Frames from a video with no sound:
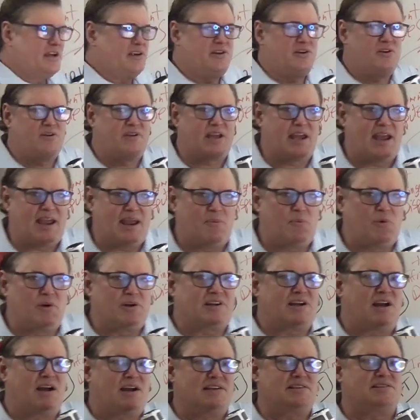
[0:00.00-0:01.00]
in your game?
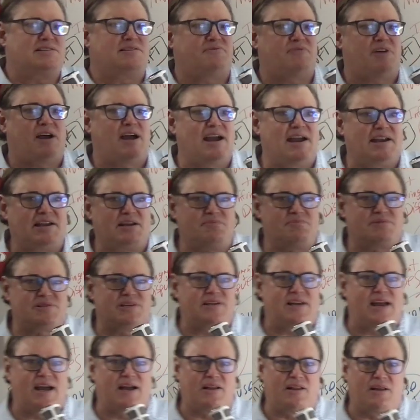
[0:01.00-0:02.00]
What kinds of items
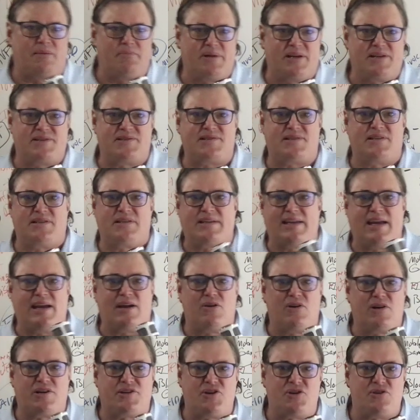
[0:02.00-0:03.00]
and elements and
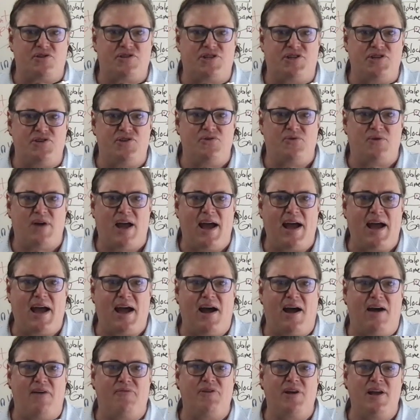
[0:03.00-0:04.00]
characters do you
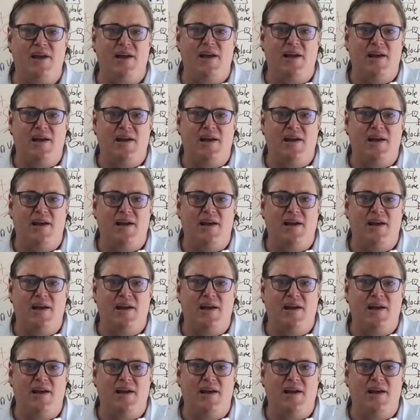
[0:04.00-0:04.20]
have?